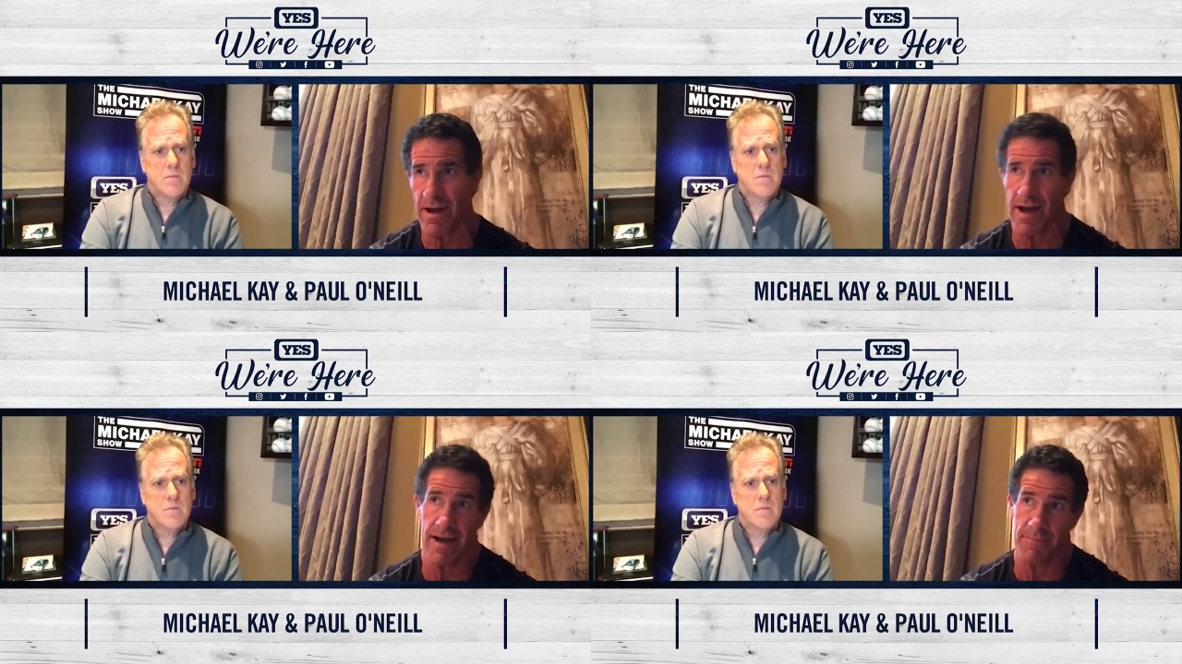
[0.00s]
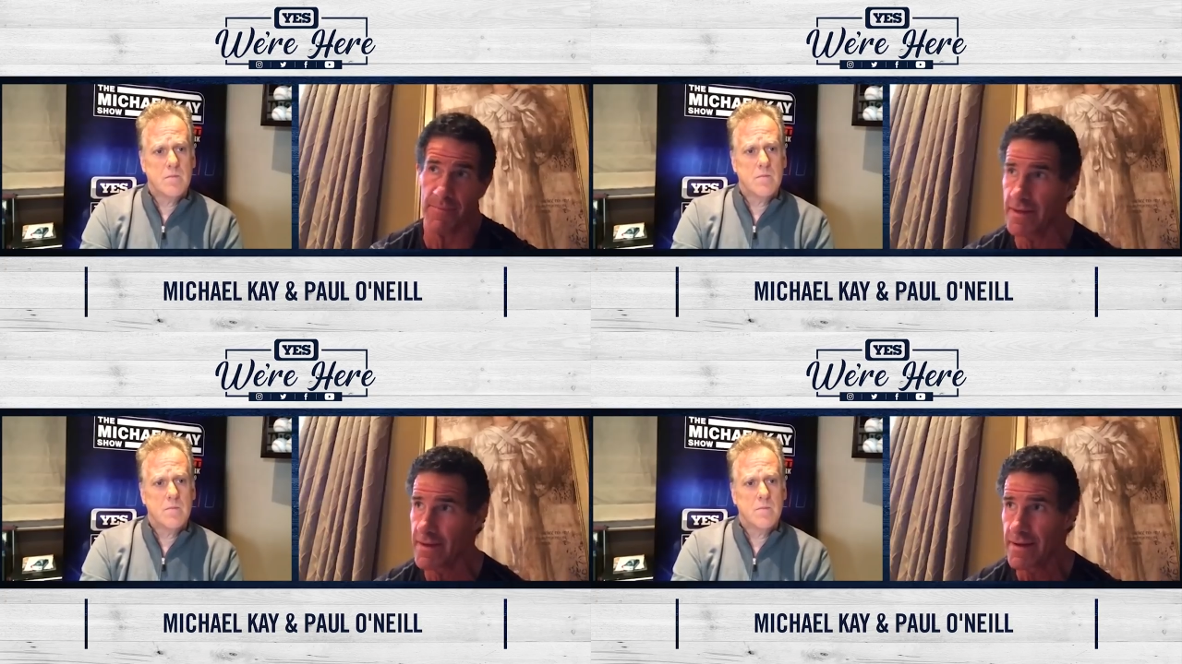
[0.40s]
Speaker 1: Um,
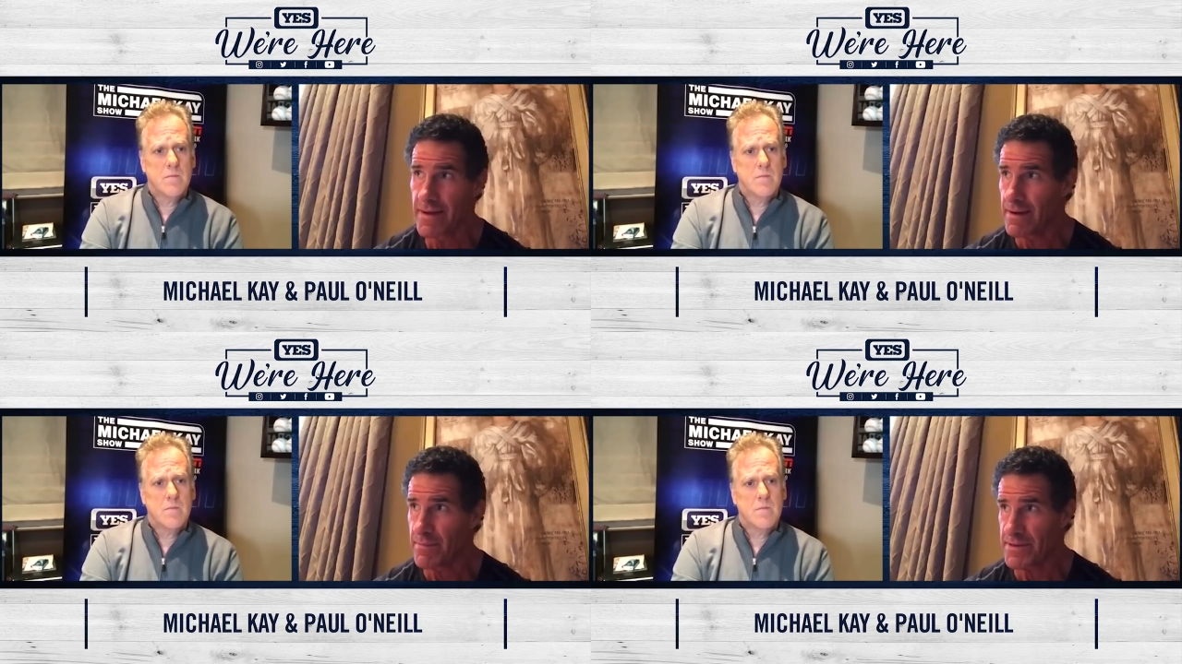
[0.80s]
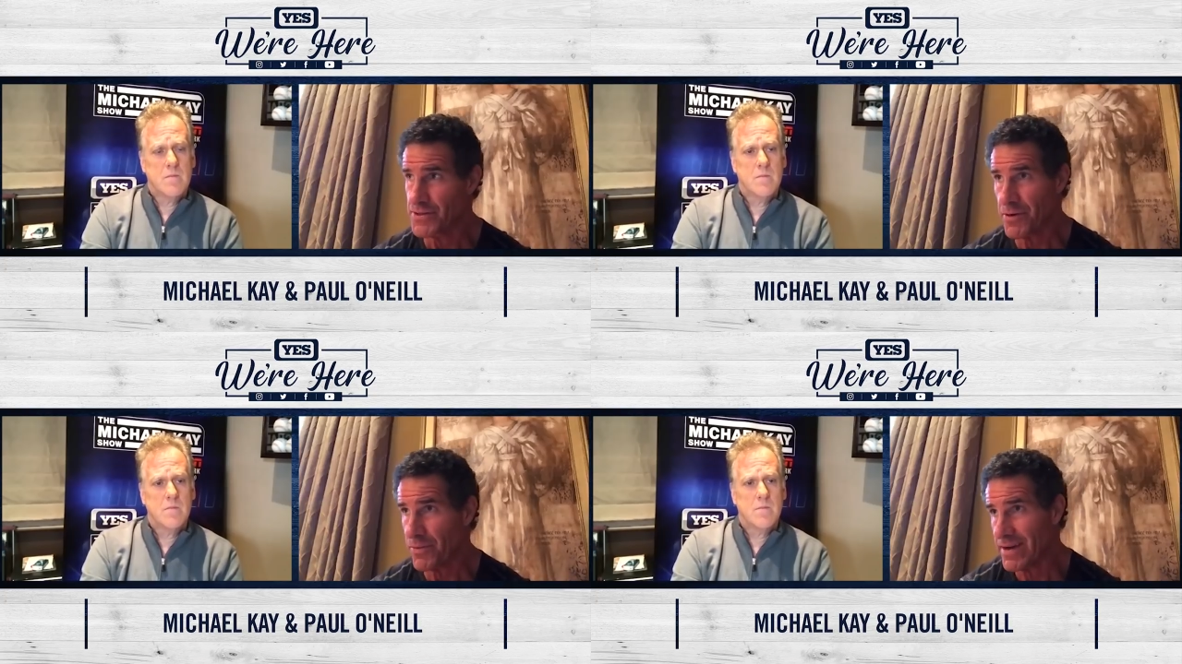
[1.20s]
but
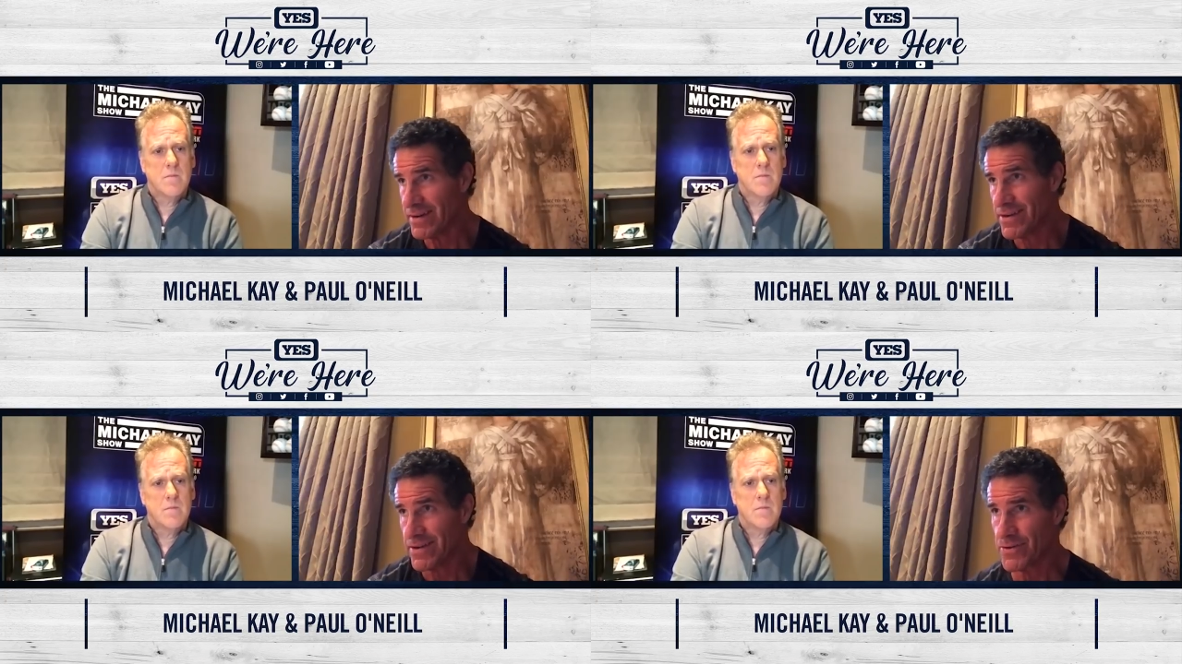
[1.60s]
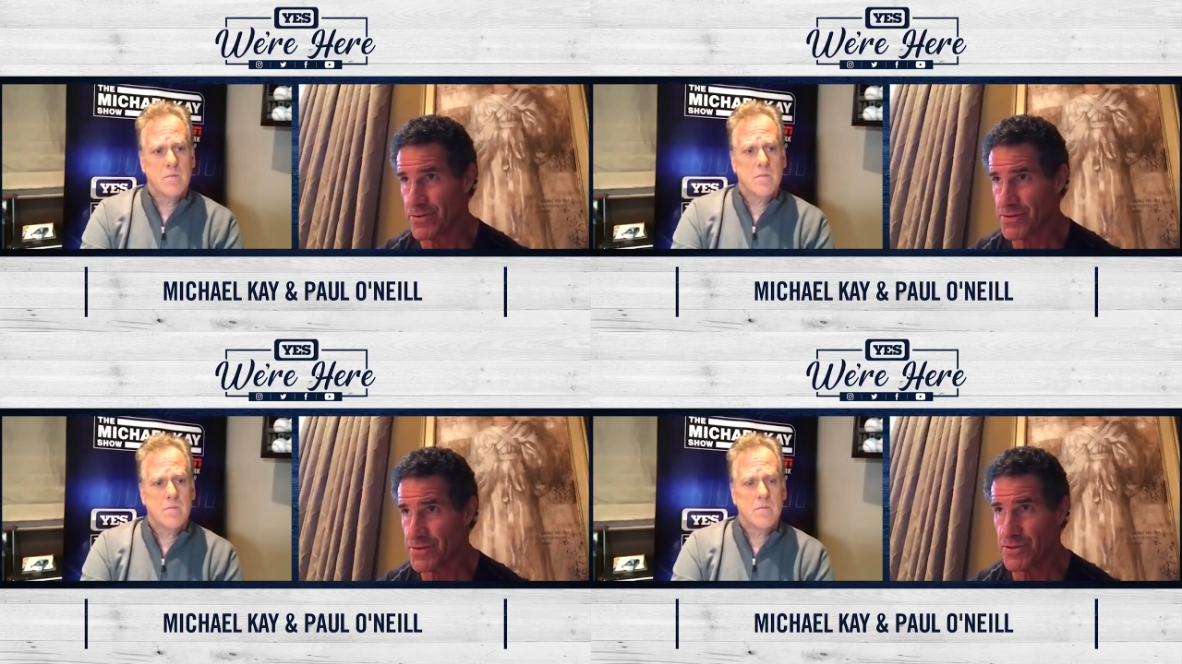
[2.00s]
you know what? You,
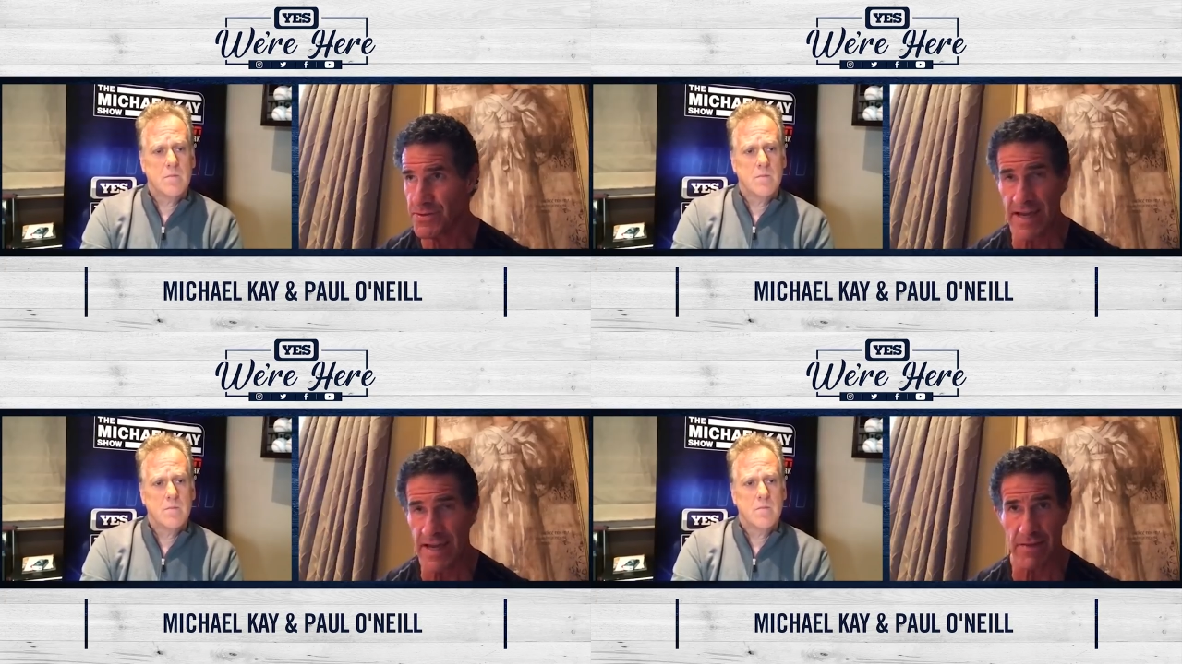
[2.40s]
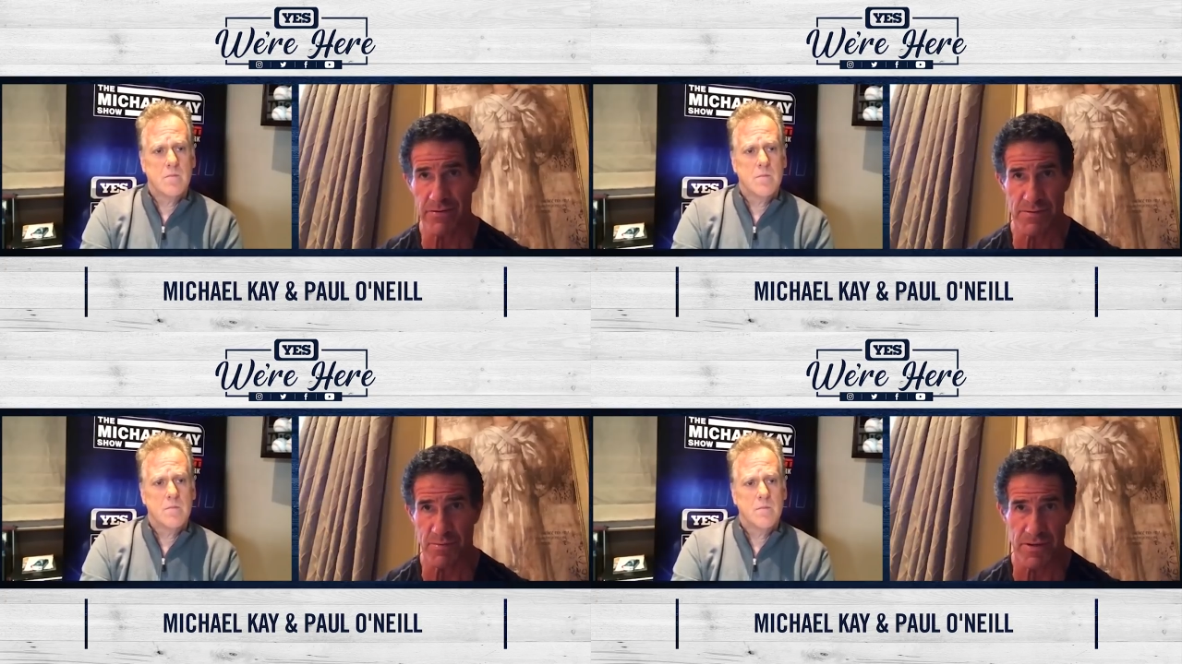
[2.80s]
you you take
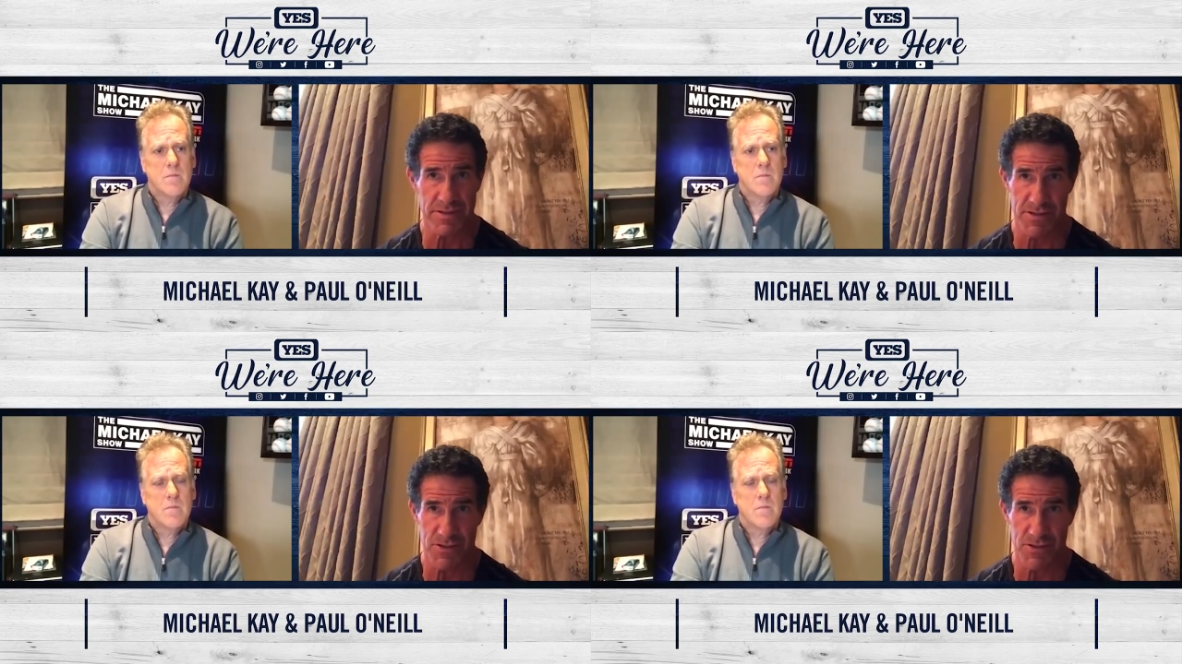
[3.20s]
other sports.